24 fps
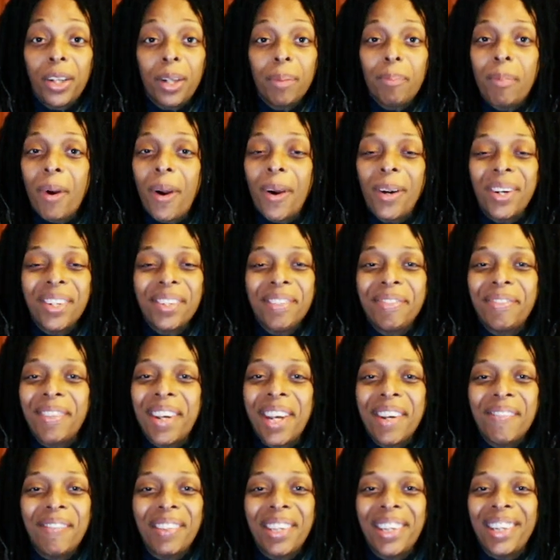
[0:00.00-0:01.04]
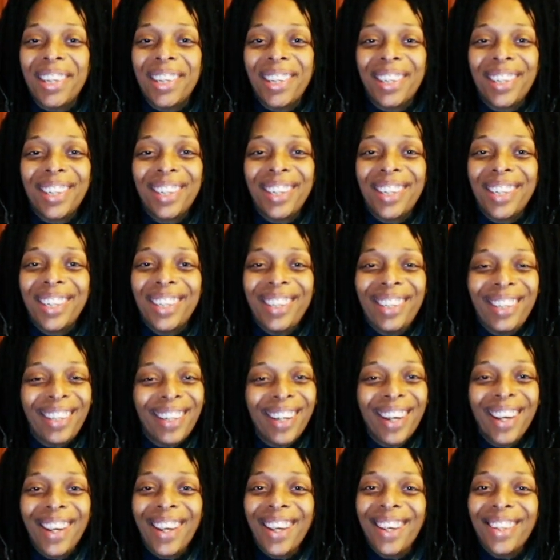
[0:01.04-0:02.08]
you're part of the family.
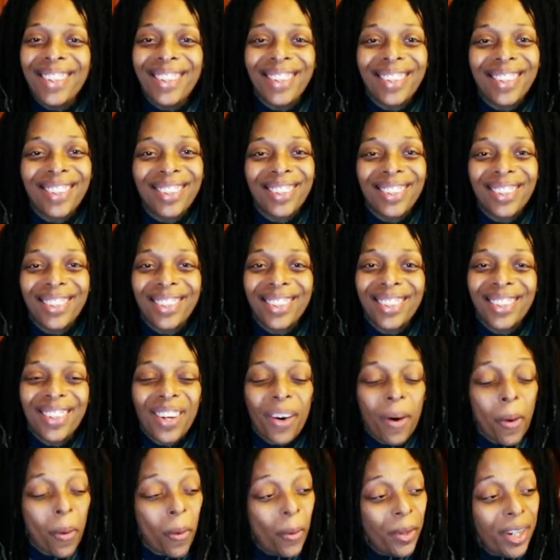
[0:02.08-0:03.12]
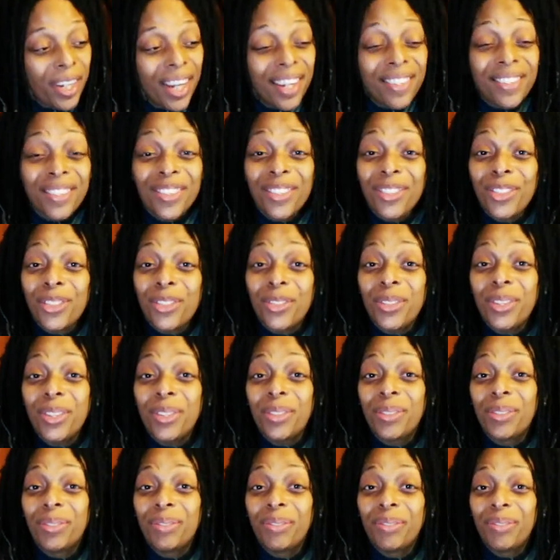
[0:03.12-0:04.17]
Yes. Oh yes, it's
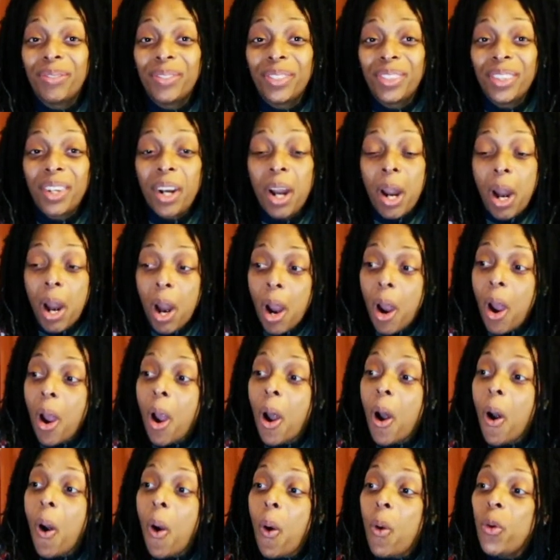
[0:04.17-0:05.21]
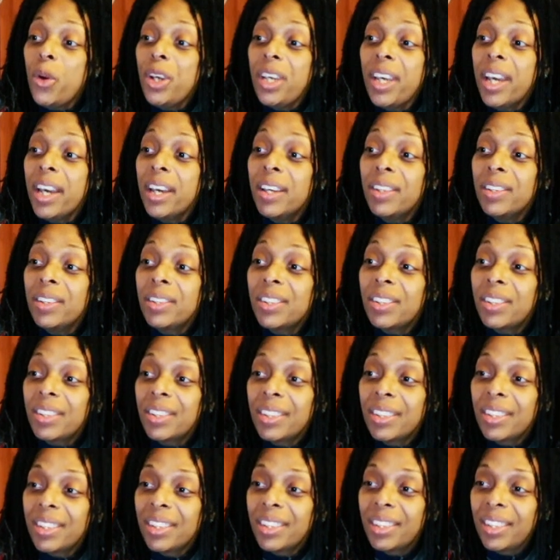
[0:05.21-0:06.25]
true. Oh yes,
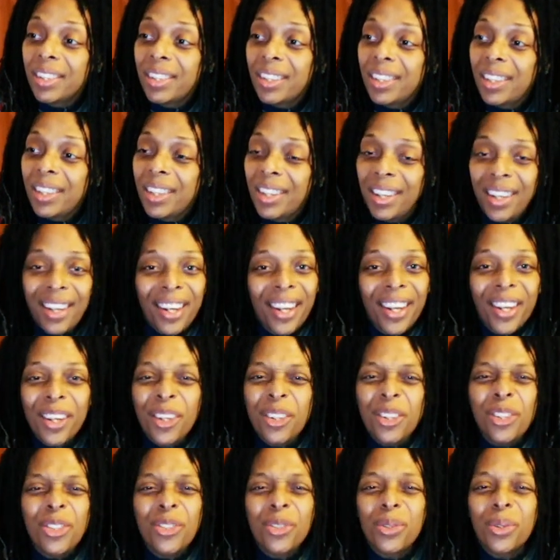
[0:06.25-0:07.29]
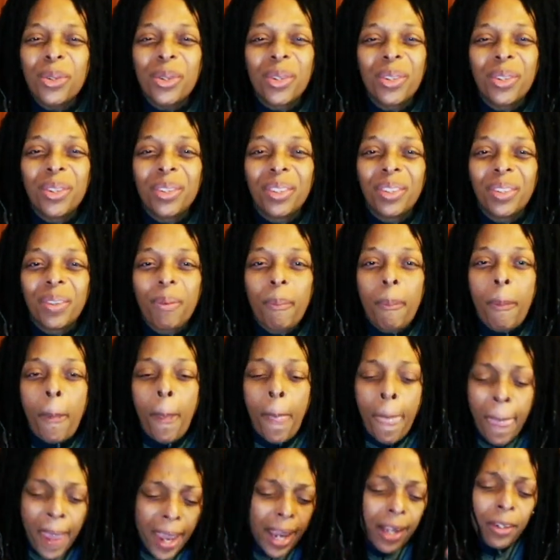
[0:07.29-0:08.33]
it's true.
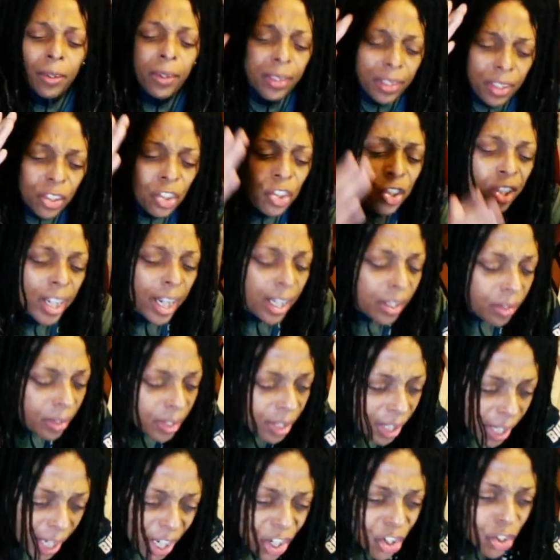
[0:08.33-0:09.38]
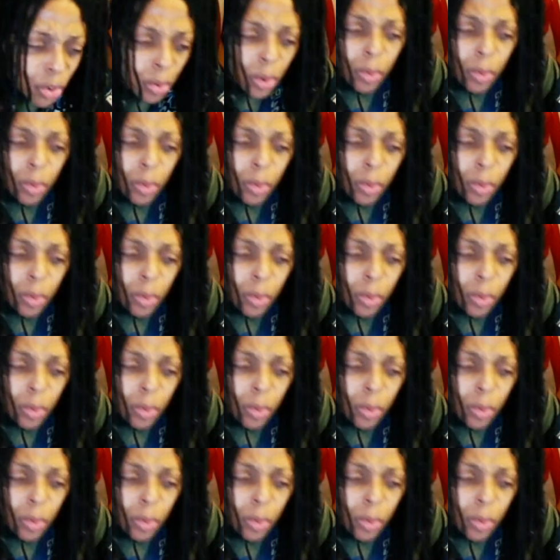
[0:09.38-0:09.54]
And on this channel, in case